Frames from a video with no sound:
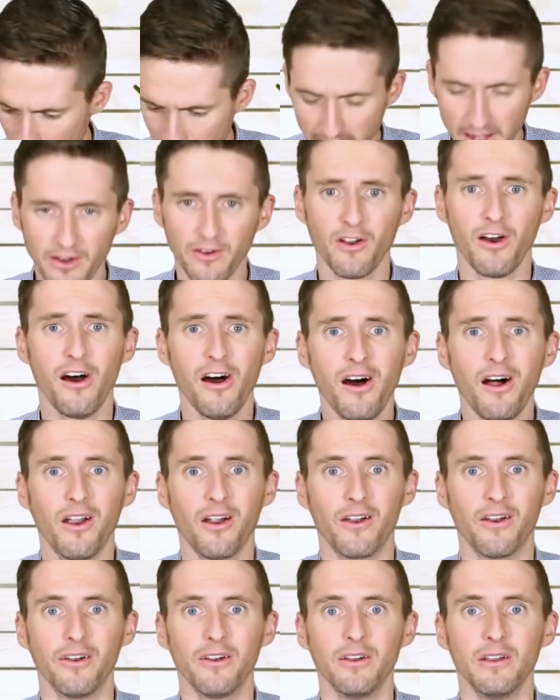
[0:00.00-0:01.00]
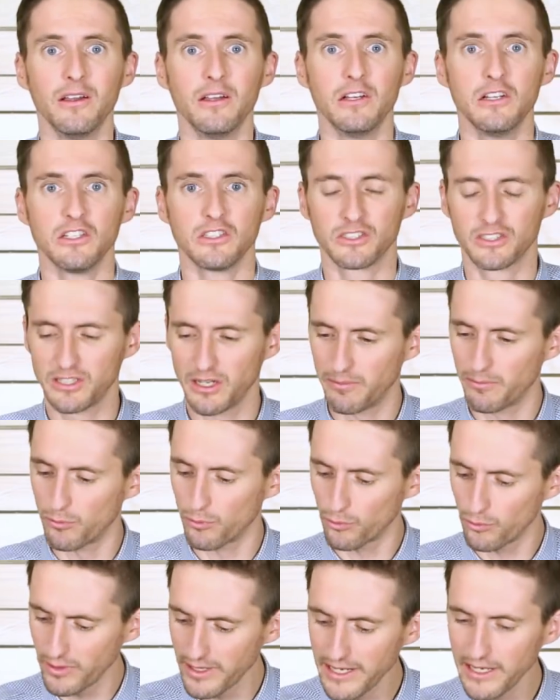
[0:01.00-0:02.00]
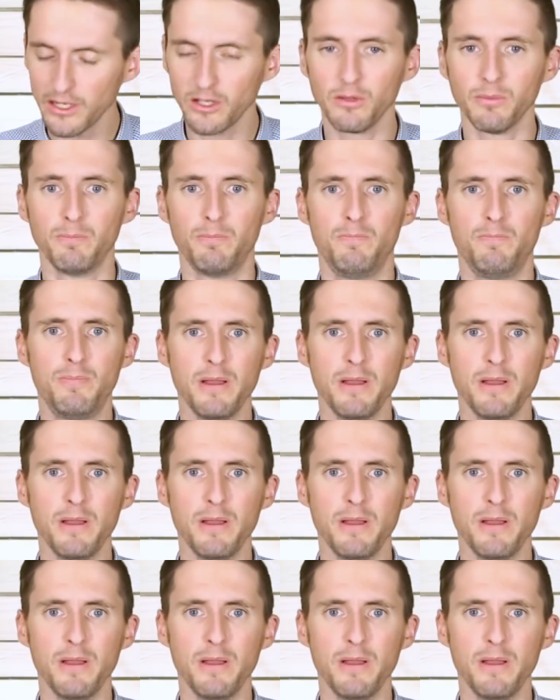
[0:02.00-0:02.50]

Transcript: There are some real